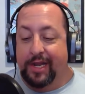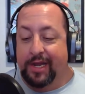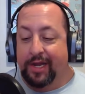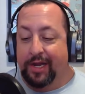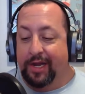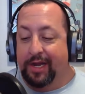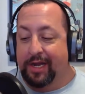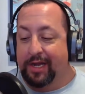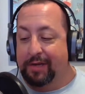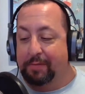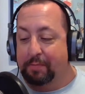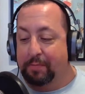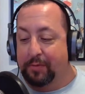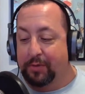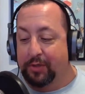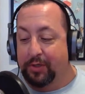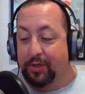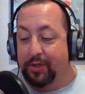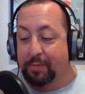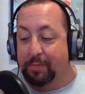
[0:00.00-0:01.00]

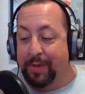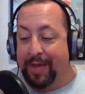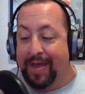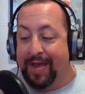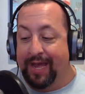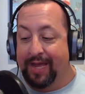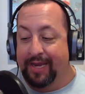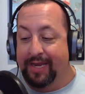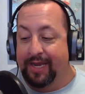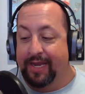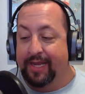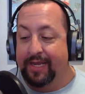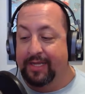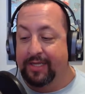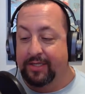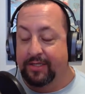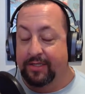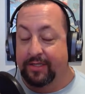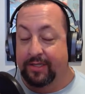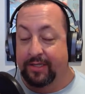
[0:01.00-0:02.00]
So the bad
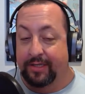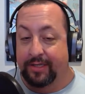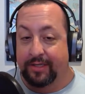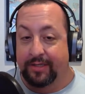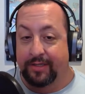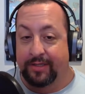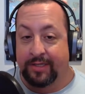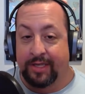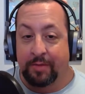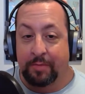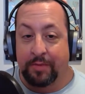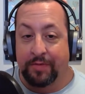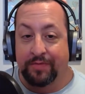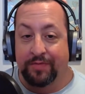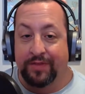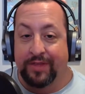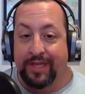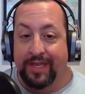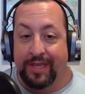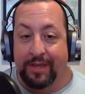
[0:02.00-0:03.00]
is some of
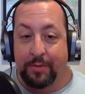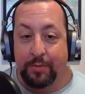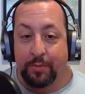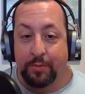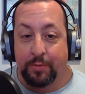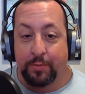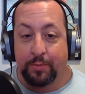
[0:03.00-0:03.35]
the